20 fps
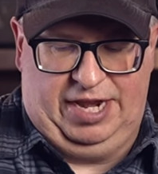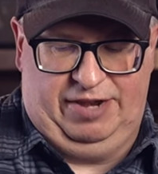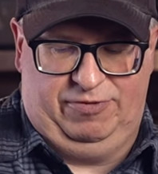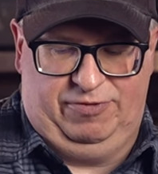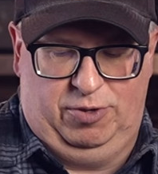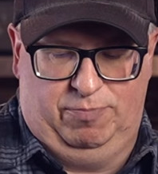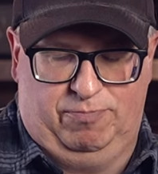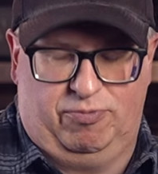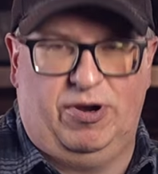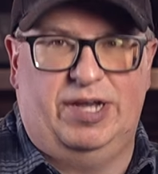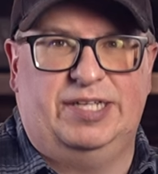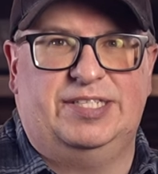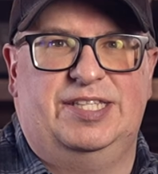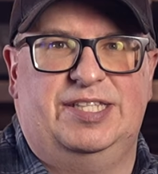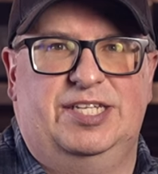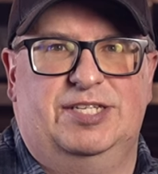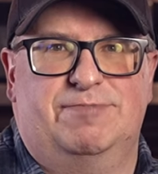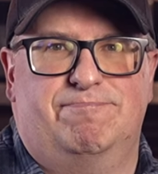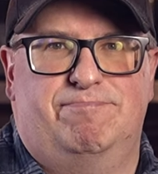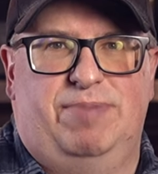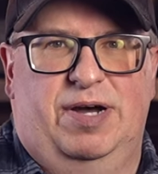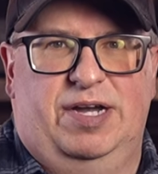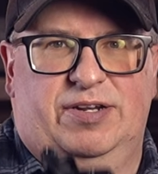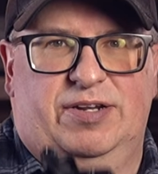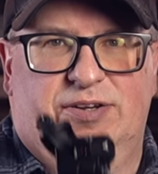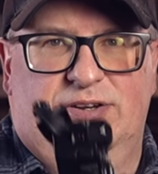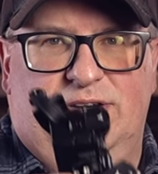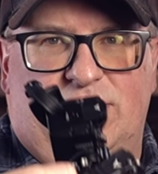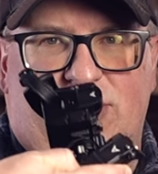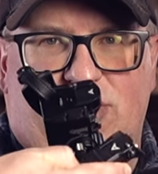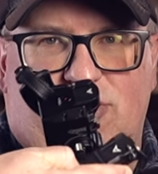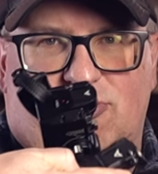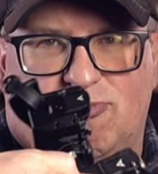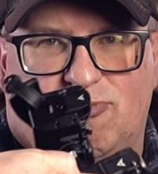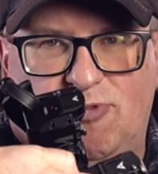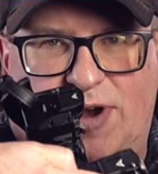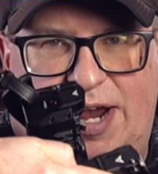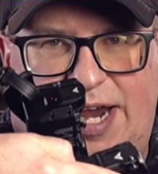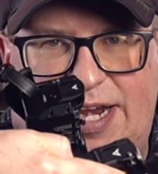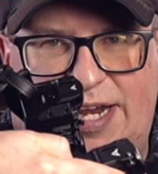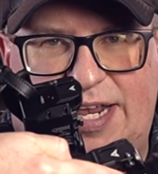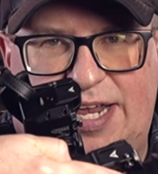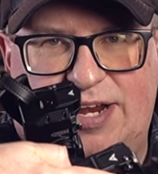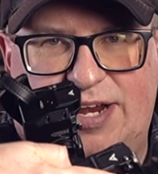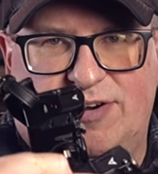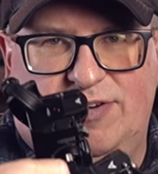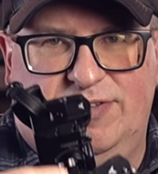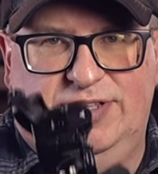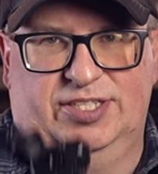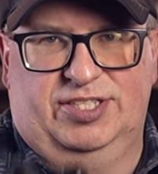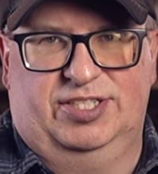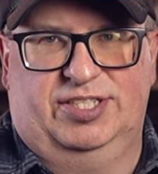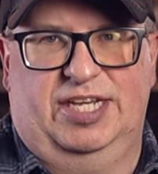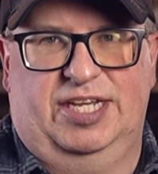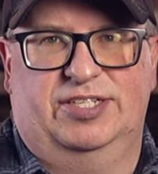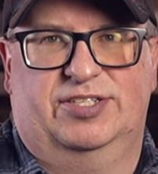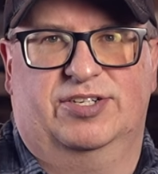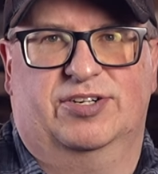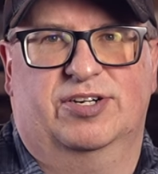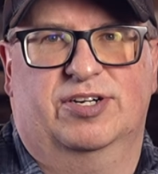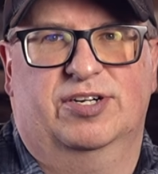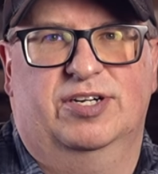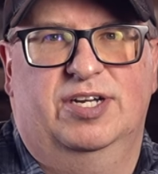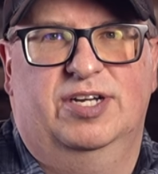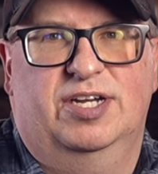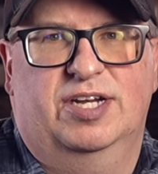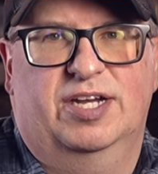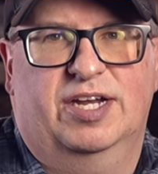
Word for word: And if you press this button right here in the center,